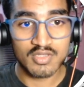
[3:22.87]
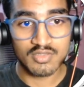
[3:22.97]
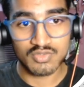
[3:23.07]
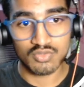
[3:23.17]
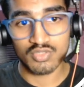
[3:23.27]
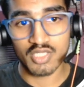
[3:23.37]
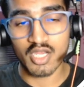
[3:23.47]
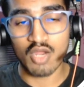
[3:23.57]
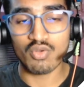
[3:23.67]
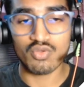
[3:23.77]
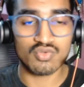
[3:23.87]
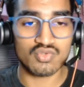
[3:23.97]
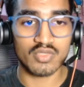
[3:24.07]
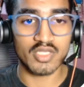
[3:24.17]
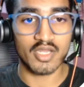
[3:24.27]
So the account used
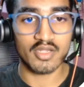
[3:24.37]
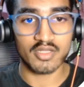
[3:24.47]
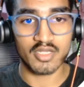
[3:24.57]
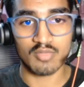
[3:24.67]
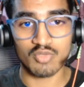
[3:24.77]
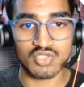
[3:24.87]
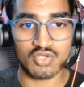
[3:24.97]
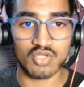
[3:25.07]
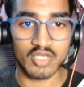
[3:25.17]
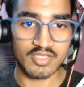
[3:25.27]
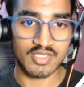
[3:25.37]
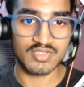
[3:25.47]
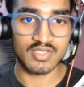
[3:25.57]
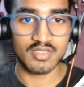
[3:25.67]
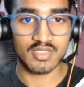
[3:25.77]
to create a AWS
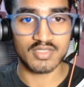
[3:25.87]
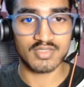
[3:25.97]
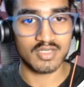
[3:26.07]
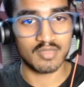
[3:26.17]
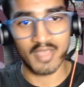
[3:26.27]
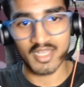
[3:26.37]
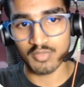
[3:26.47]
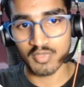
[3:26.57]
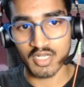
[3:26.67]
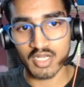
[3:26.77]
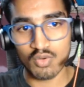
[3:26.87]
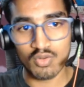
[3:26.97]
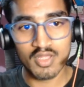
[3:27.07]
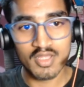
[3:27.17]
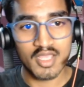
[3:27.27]
organization is a management
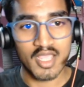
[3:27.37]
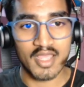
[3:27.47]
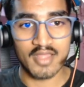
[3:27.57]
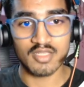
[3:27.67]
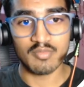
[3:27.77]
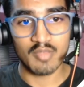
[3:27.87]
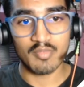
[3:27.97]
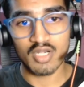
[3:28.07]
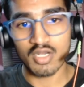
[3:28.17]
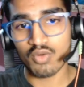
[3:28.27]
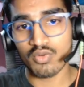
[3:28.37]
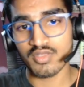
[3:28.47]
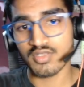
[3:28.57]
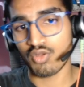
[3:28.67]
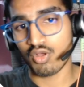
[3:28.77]
account, and the member account
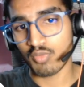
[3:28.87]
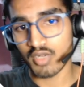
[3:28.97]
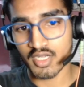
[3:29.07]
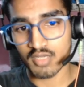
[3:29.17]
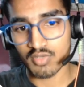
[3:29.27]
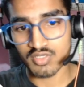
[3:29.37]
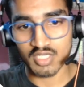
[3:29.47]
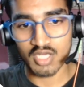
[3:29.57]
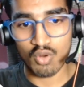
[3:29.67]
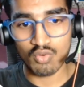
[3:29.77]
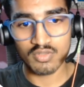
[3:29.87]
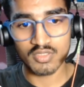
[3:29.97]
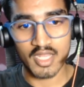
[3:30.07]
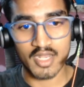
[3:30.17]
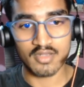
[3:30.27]
is a normal AWS account
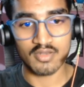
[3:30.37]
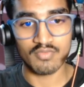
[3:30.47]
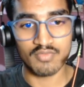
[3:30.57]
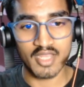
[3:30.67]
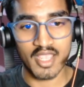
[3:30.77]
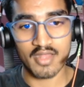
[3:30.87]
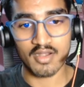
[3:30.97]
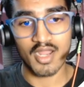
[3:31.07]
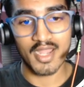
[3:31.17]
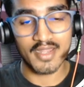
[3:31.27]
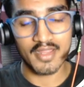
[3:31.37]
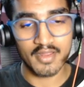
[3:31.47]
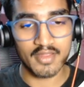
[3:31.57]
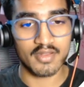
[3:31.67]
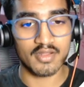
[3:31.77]
that we are
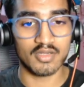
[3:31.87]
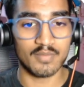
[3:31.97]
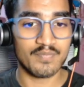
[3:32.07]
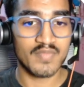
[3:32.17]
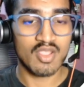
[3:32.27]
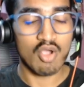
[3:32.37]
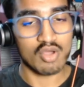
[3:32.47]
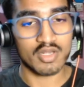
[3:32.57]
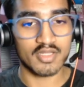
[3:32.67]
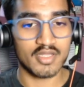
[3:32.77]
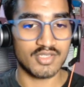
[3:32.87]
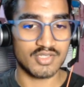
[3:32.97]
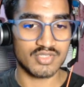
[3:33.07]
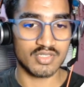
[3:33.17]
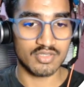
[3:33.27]
adding in a
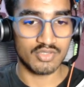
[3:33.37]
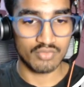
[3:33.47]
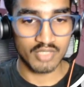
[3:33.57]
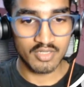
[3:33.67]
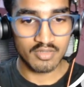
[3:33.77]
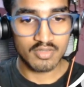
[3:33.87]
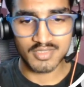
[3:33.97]
organization unit.